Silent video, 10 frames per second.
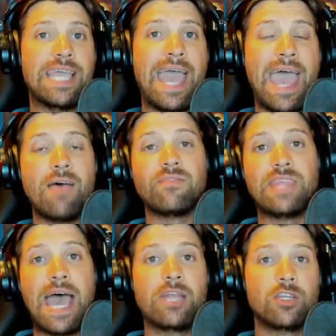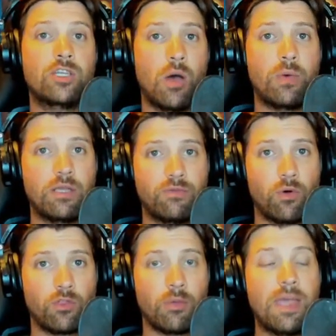have that going
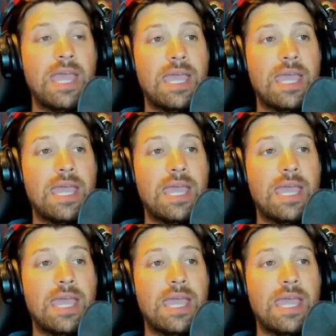for them,